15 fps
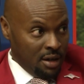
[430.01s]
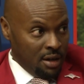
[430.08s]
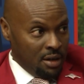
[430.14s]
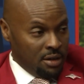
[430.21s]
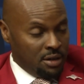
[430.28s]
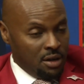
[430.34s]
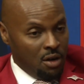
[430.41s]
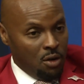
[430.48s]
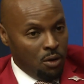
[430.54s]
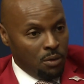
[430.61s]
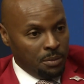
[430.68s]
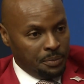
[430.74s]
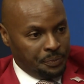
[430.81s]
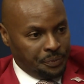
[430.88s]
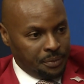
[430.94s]
So
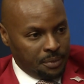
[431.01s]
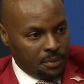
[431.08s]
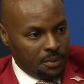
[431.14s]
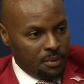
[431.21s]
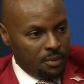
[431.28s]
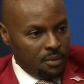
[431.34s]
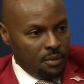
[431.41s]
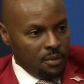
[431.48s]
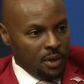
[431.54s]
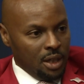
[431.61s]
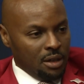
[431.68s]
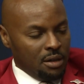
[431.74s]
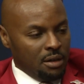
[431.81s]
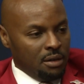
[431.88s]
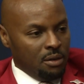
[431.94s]

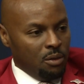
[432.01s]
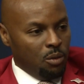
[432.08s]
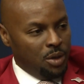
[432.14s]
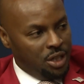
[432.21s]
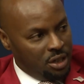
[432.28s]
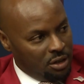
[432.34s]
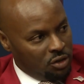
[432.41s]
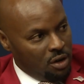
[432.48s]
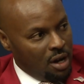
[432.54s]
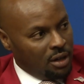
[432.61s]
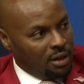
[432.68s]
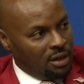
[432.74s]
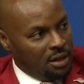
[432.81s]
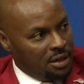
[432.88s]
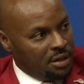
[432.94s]
we just try to
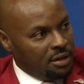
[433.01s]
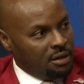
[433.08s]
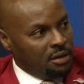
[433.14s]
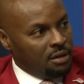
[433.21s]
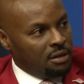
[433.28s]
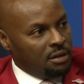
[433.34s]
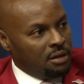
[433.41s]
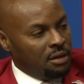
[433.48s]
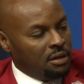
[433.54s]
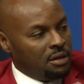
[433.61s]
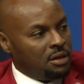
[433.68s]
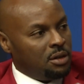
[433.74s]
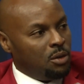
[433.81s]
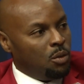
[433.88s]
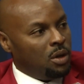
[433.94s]
listen
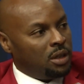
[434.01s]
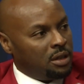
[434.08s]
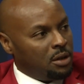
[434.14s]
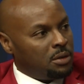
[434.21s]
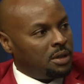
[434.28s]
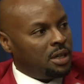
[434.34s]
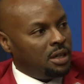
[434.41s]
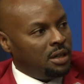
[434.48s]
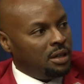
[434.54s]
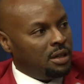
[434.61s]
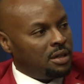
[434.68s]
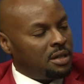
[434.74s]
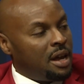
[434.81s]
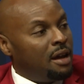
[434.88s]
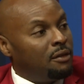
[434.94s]
to what those
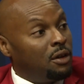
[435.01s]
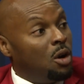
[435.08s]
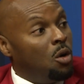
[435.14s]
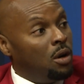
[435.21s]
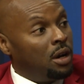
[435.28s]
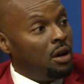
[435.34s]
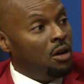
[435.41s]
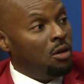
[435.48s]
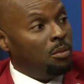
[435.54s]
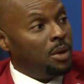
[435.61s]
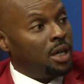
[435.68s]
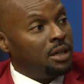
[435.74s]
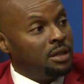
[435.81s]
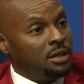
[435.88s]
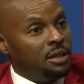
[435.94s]
kids have going on
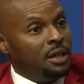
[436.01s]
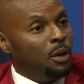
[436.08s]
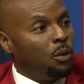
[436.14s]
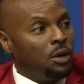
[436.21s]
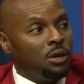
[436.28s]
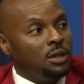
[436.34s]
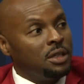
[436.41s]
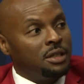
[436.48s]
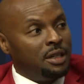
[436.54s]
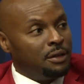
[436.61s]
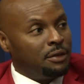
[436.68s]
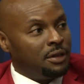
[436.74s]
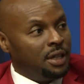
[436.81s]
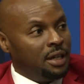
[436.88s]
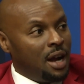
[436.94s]
because their world is
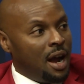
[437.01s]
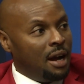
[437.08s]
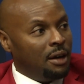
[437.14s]
different than ours.